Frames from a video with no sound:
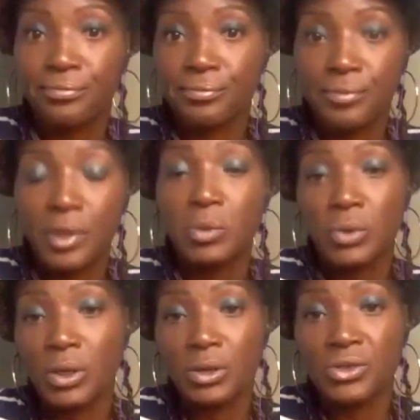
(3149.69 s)
people
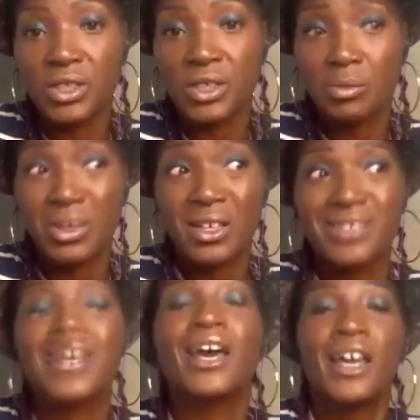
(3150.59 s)
will go see it
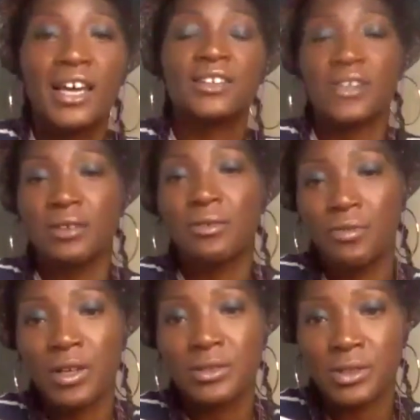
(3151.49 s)
because it's in
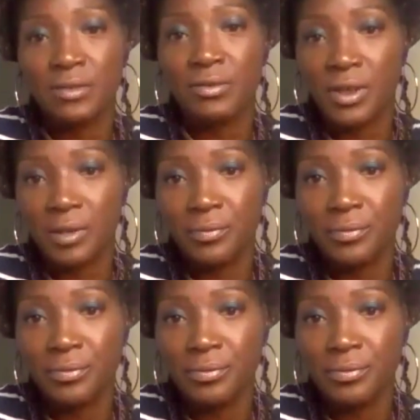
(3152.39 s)
front of them.